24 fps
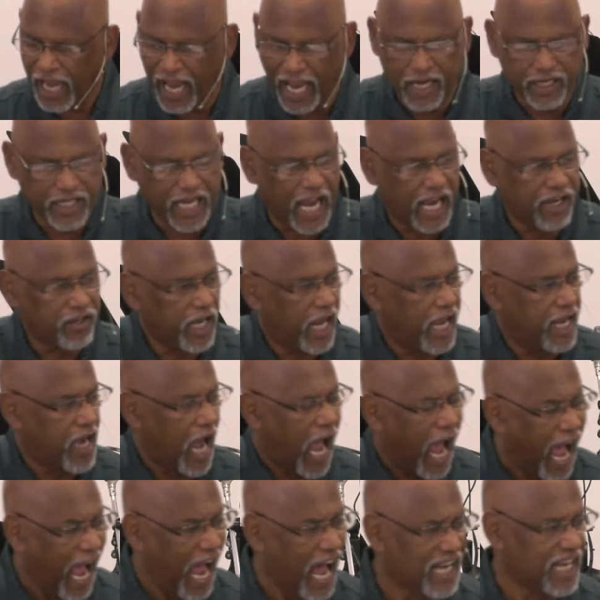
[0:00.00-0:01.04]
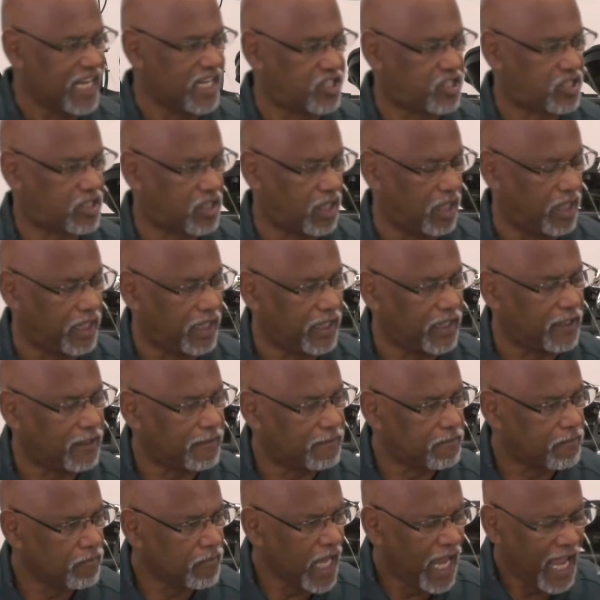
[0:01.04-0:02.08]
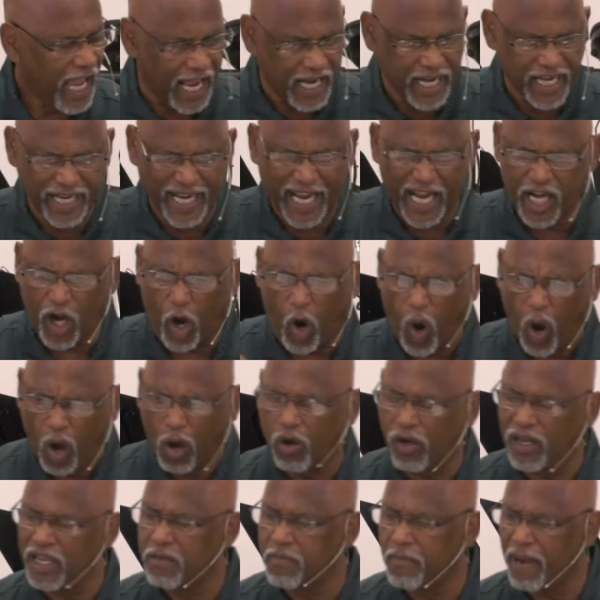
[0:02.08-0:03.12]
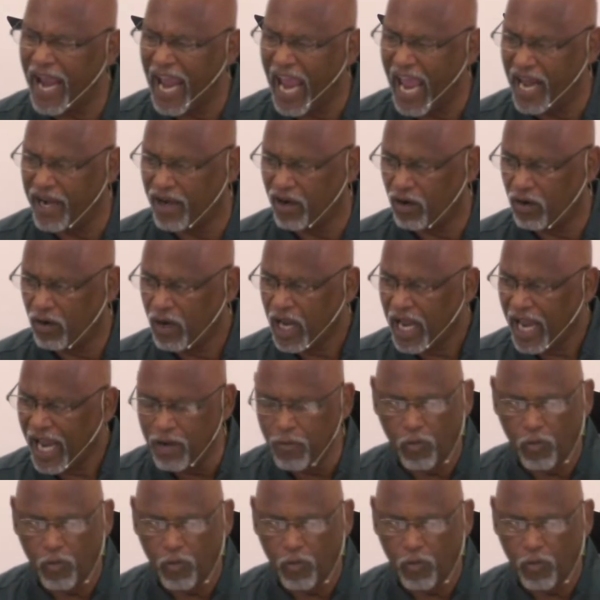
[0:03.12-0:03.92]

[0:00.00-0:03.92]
and, and, and honestly and in a holy manner,